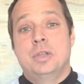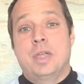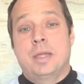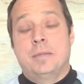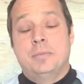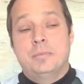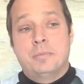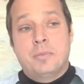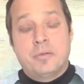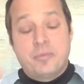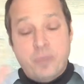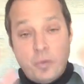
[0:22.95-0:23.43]

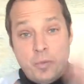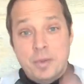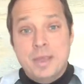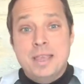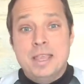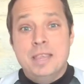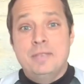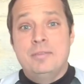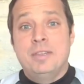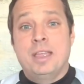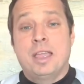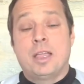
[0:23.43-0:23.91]
And before
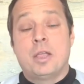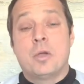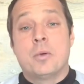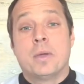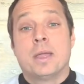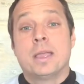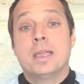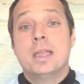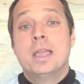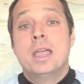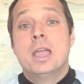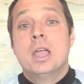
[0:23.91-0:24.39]
we even get
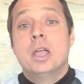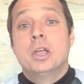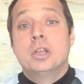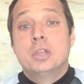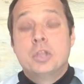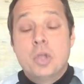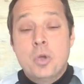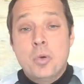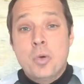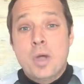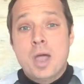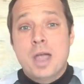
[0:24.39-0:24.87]
going,
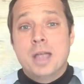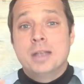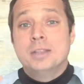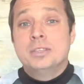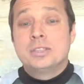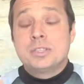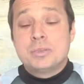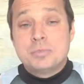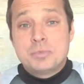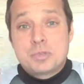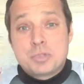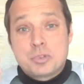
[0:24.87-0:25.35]
go on,
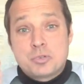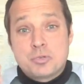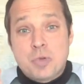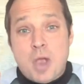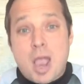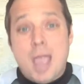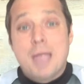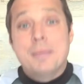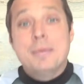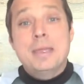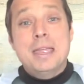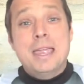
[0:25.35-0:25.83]

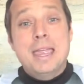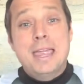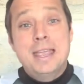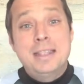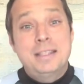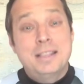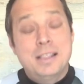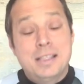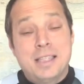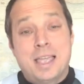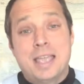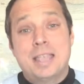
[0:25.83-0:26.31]
subscribe,
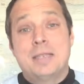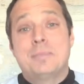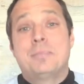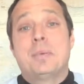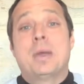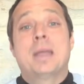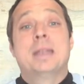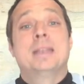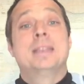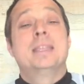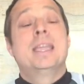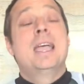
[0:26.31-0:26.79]
hit the like
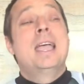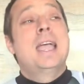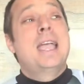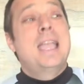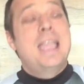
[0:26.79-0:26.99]
button,